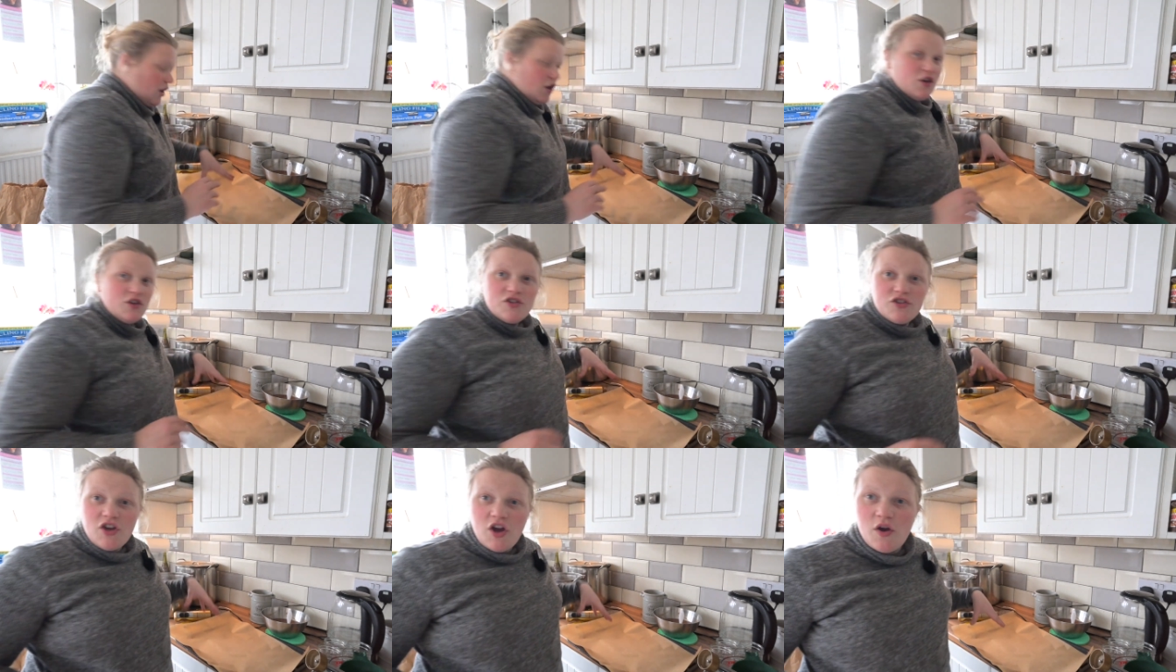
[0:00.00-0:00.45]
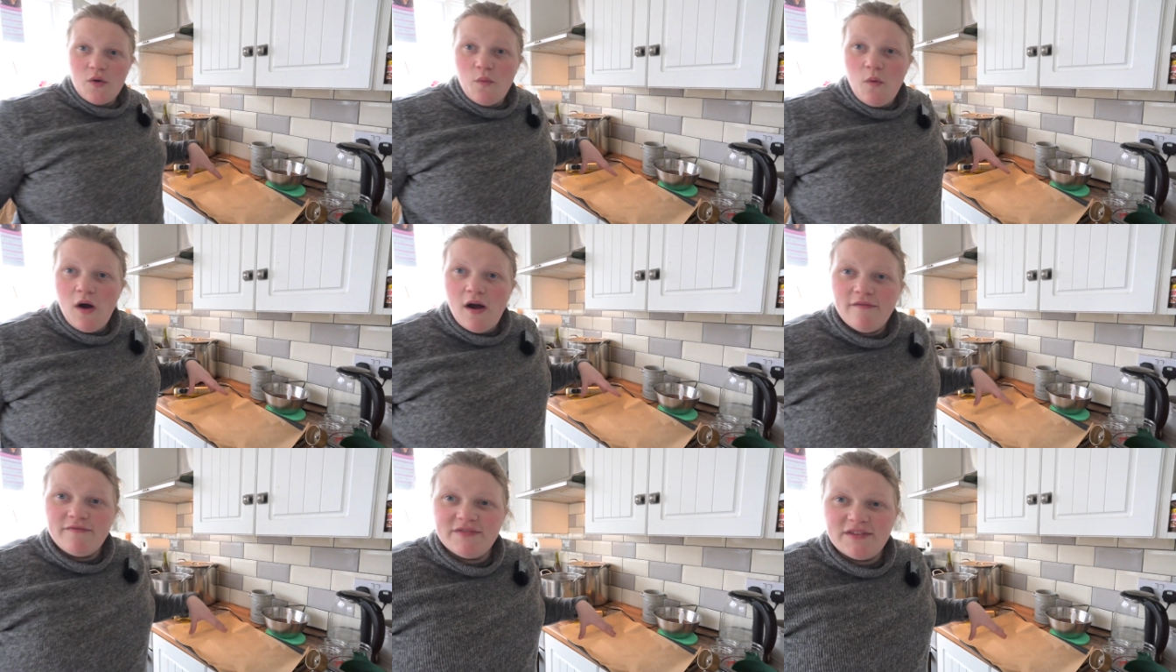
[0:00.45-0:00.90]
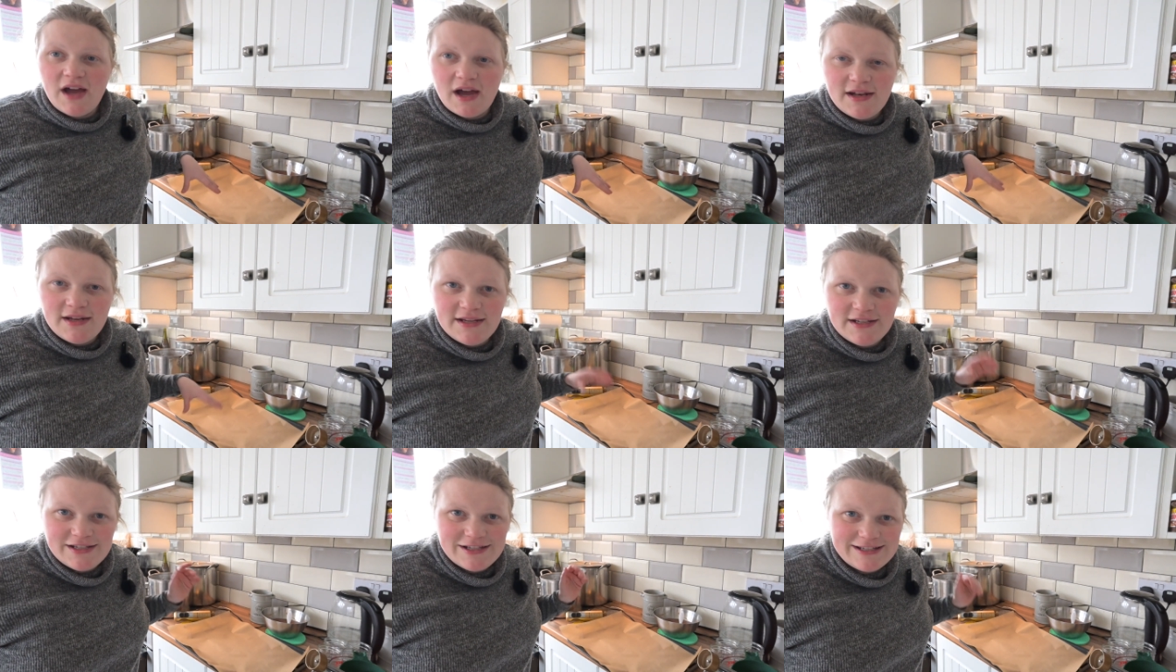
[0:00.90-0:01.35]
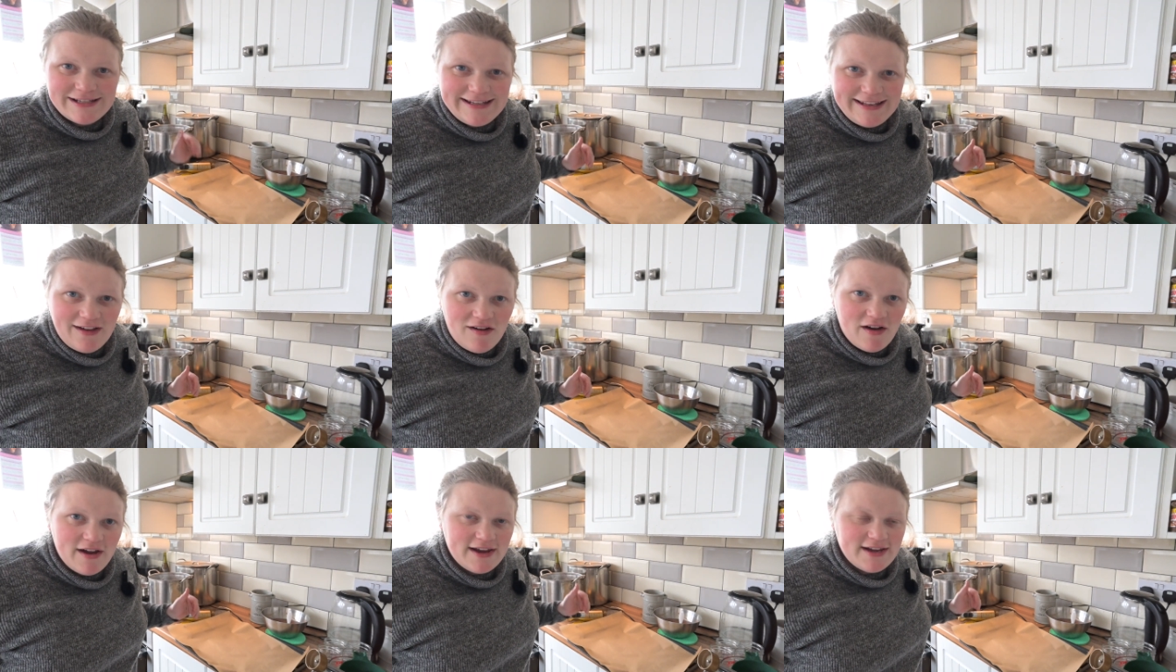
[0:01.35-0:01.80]
So what I've done is just
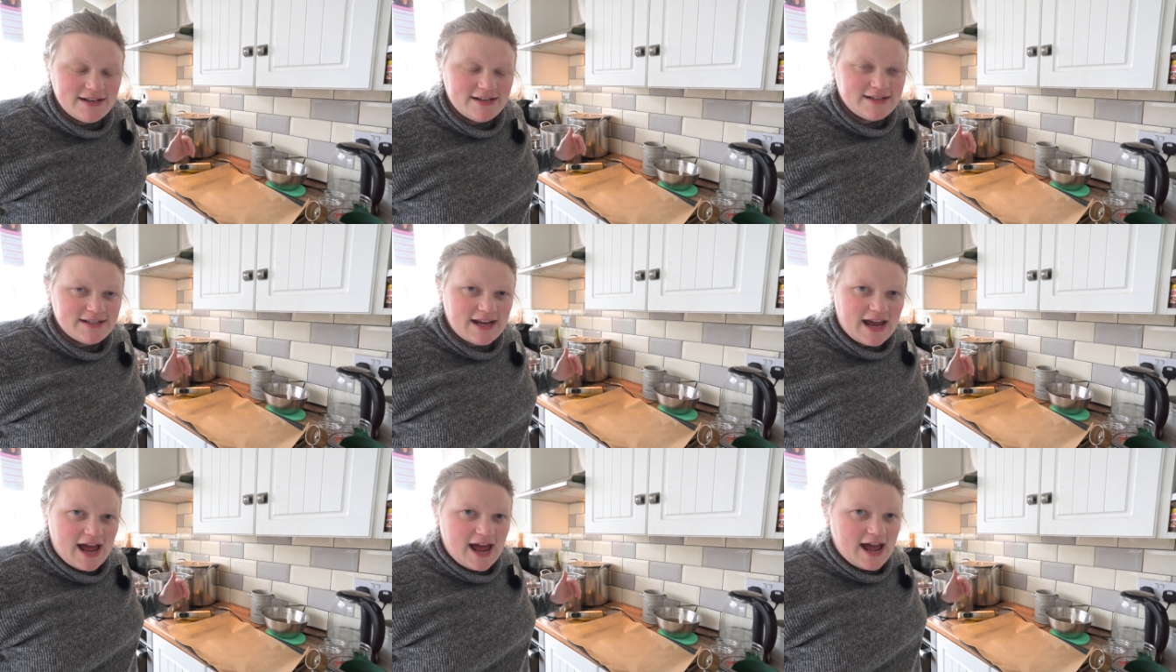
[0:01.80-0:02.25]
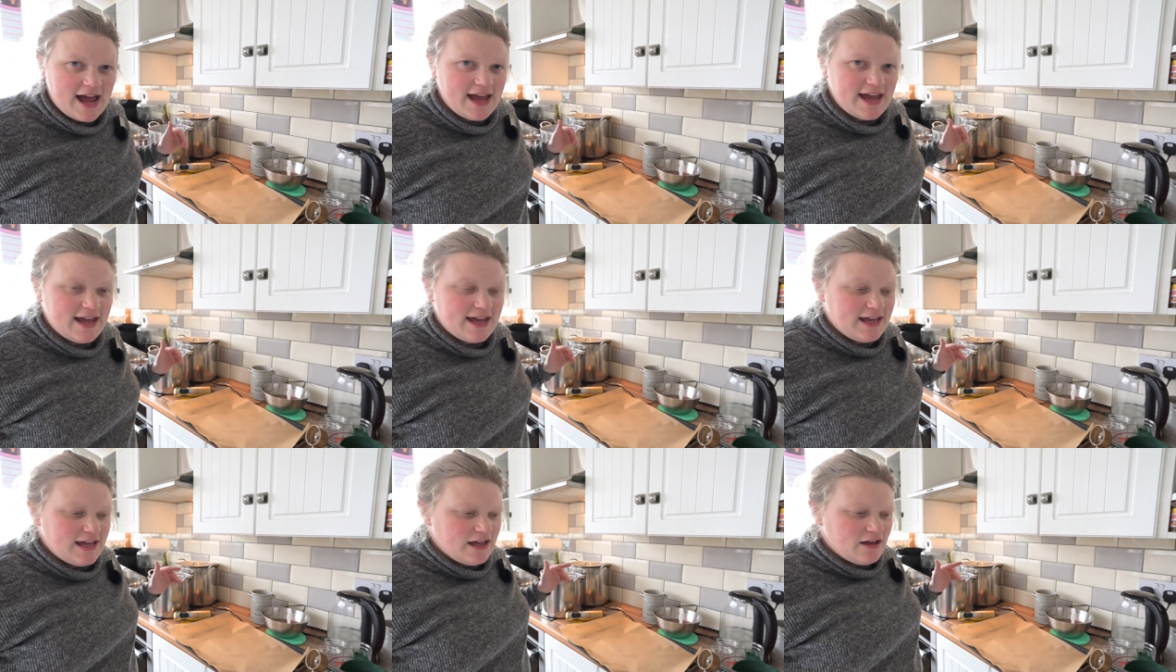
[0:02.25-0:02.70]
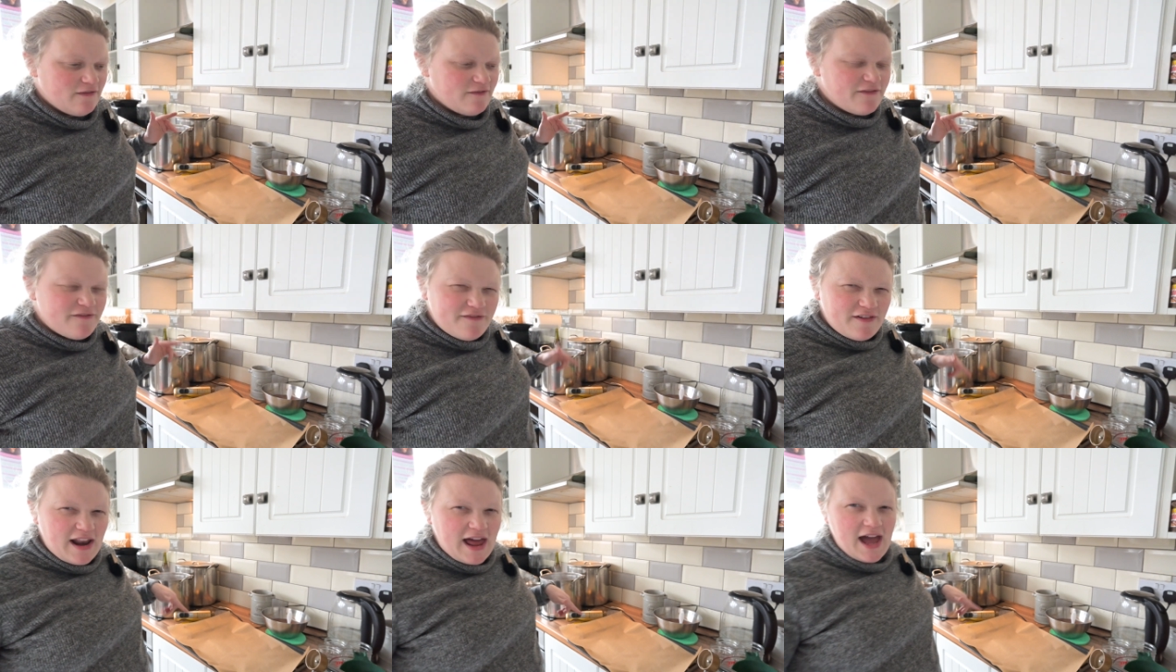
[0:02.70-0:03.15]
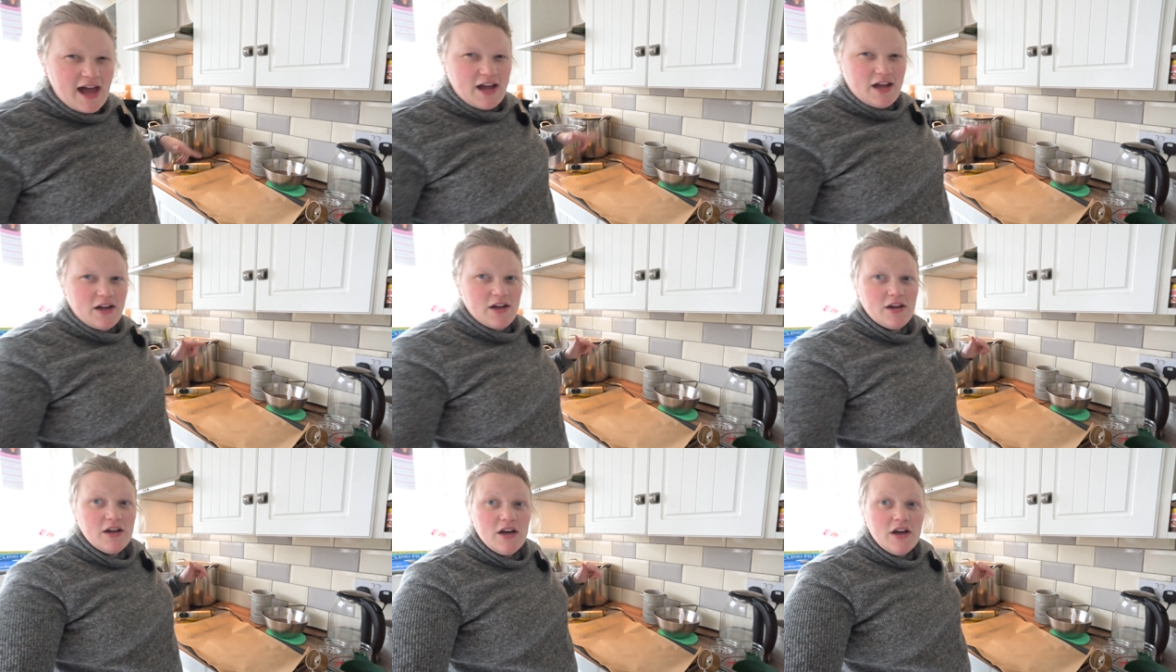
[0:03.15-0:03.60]
lined a
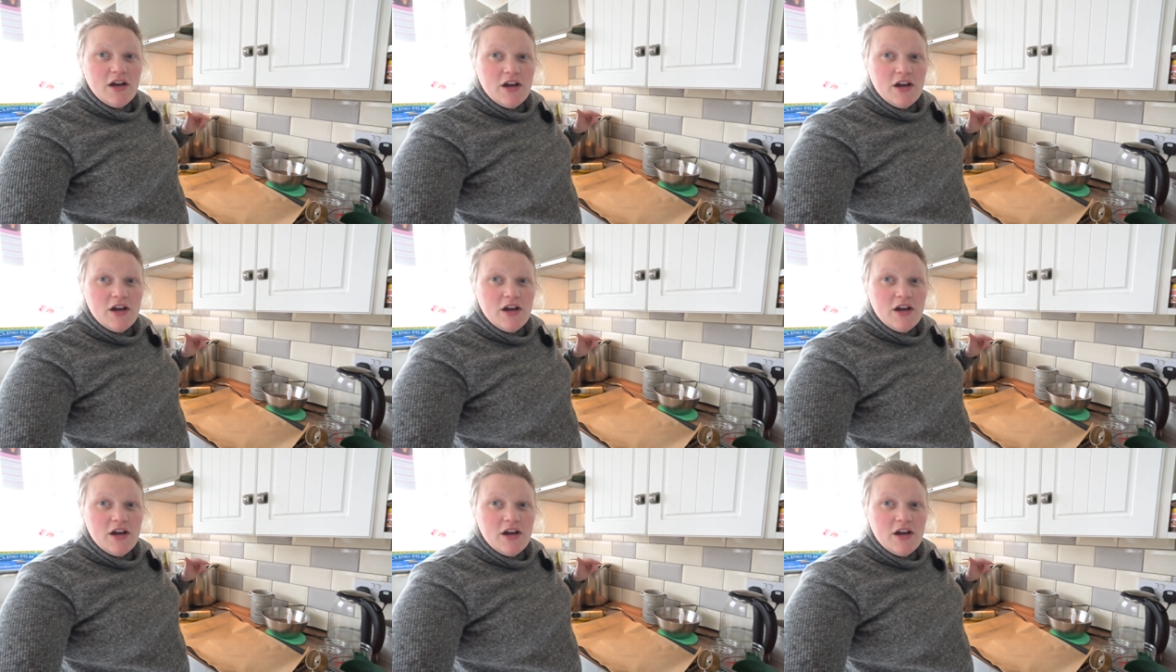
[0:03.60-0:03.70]
flat